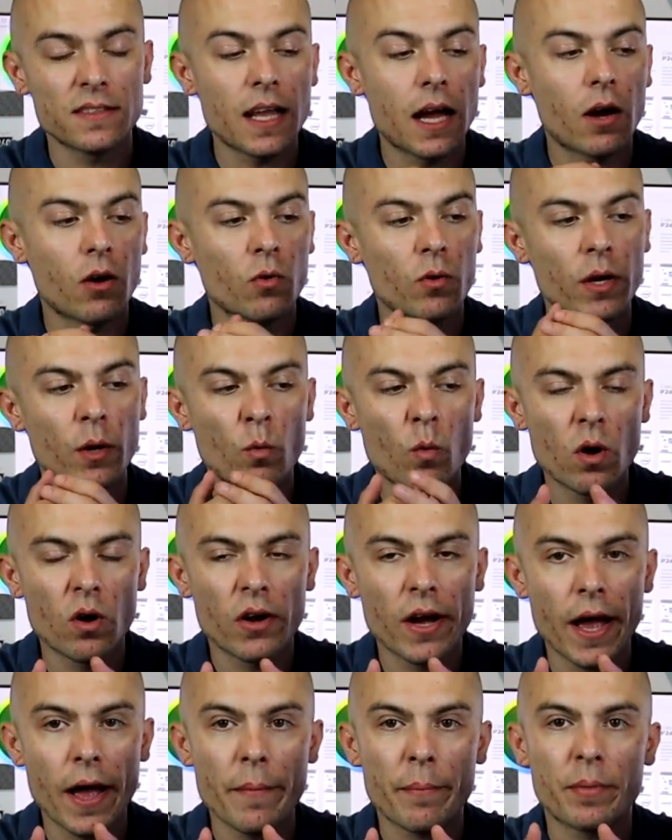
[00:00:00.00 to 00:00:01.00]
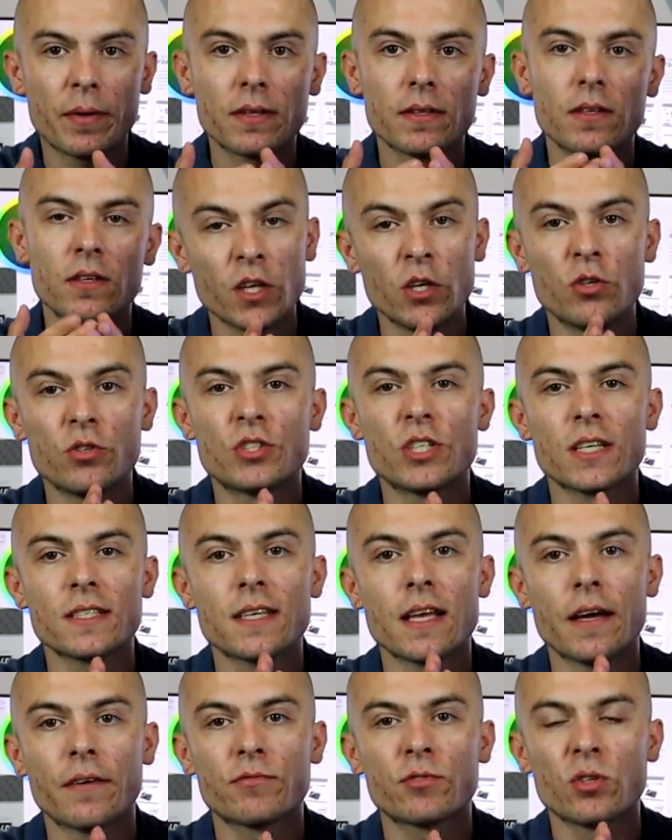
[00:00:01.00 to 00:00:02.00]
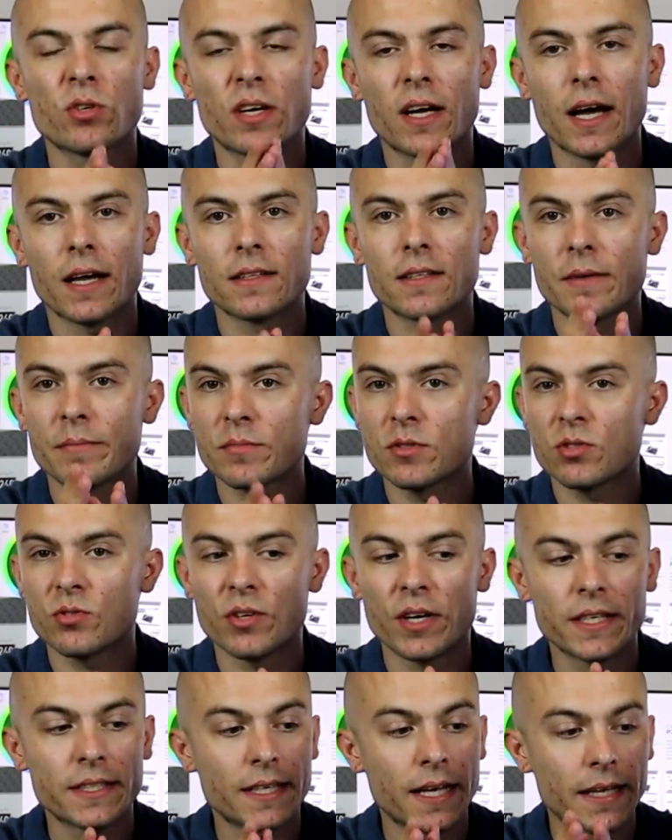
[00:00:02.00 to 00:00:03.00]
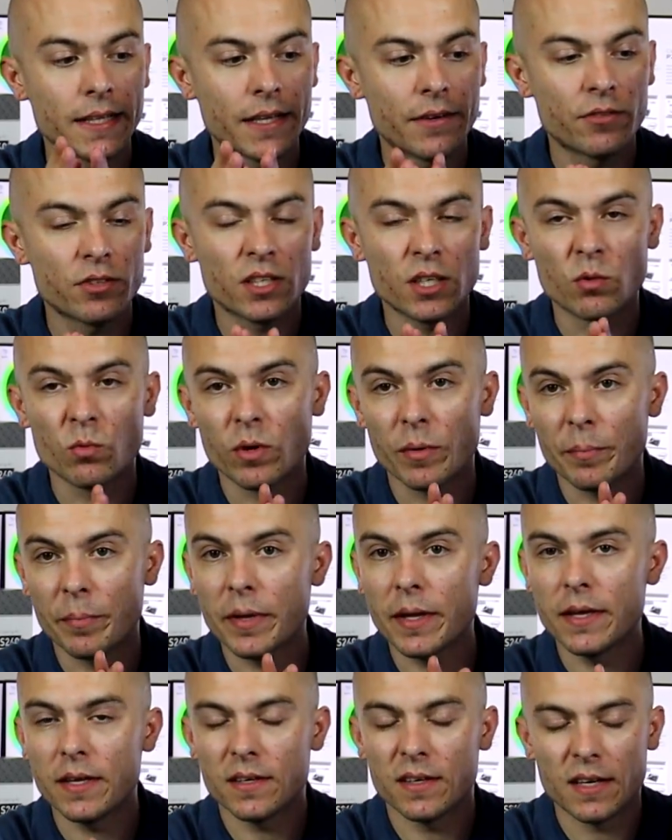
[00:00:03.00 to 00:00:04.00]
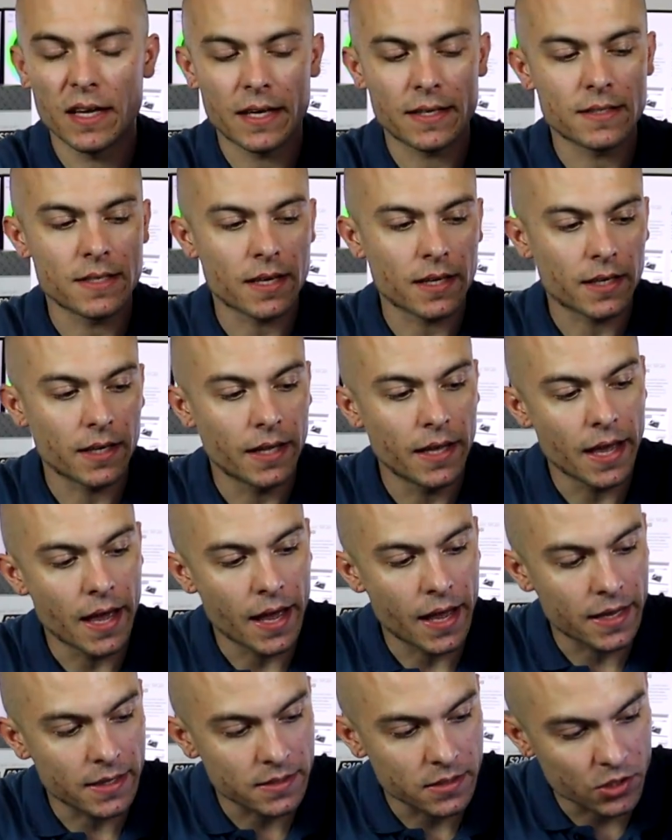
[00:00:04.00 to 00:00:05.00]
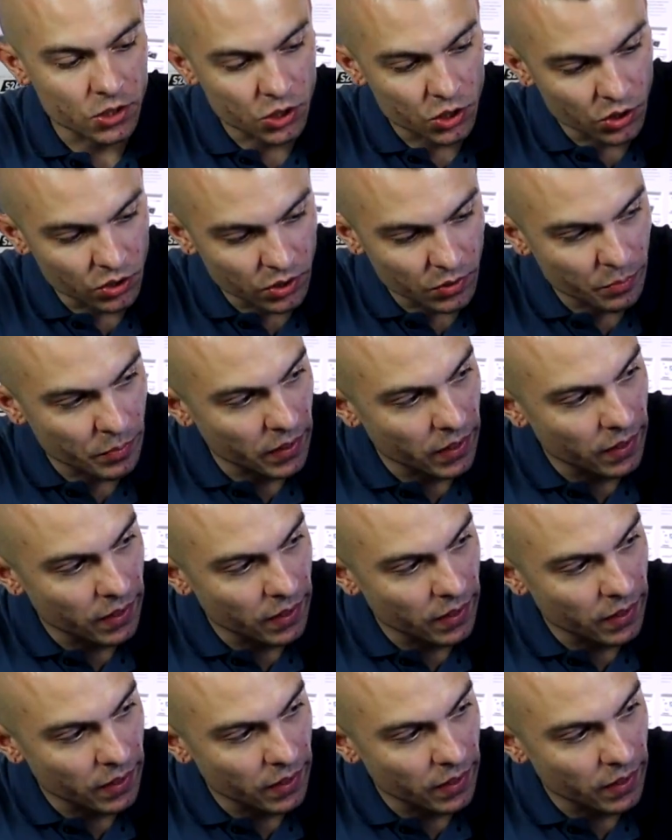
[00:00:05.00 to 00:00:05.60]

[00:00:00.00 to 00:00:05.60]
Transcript: Now it won't happen, you just have to cut them straight and everything will be exactly as it should